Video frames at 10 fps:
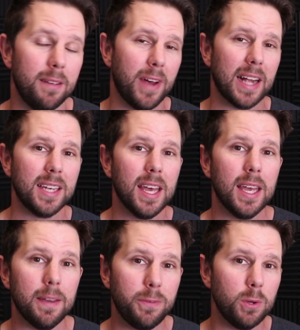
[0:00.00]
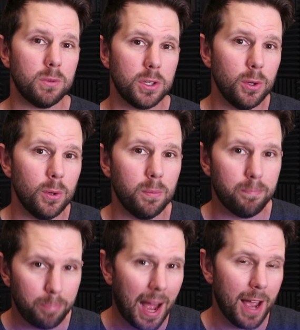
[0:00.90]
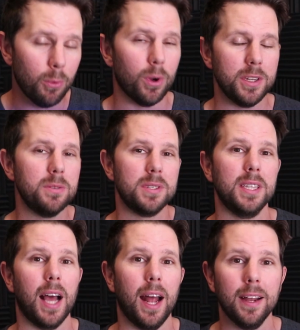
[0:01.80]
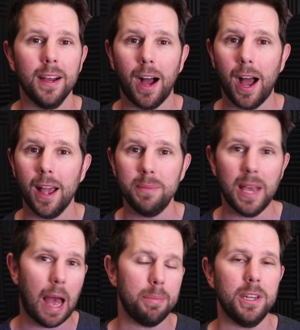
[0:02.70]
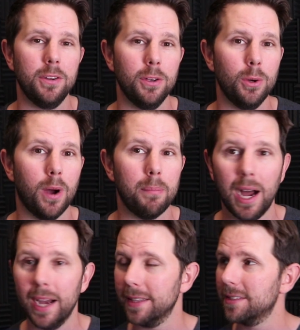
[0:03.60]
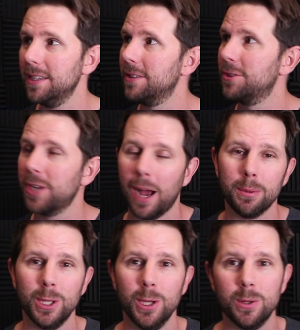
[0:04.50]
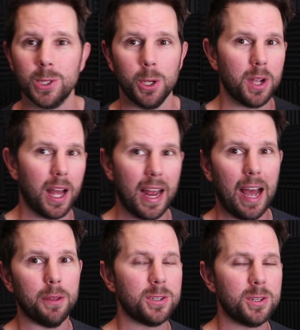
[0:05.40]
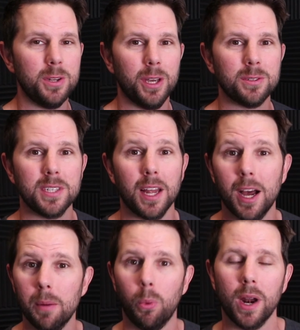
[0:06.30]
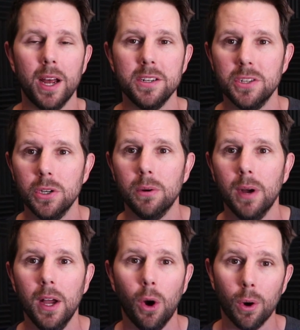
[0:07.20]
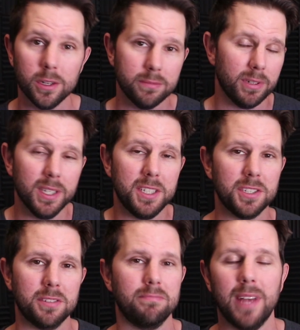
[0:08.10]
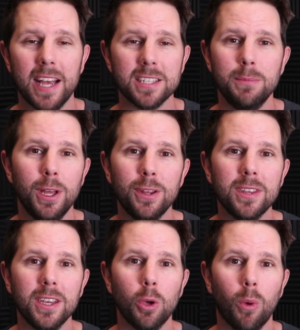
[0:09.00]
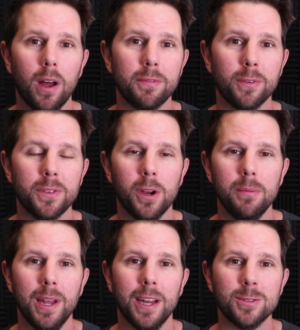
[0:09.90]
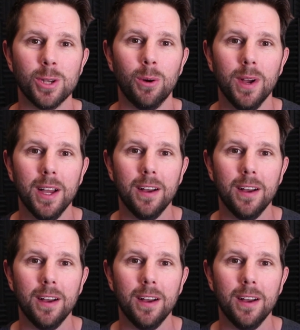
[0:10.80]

it. In fact, if you do buy one using that, I'd be happy to do a behind-the-scenes chat with you, show you kind of how the studio's set up, what I do, or really just ask me anything you want for 30 minutes. So